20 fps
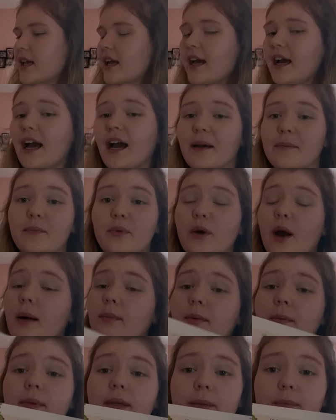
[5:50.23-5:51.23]
I'm
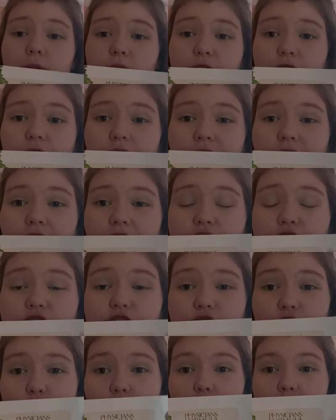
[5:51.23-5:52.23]
probably butchering that
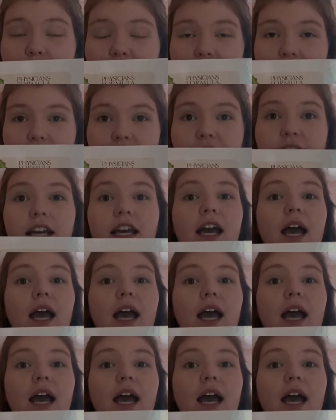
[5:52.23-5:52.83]
so bad,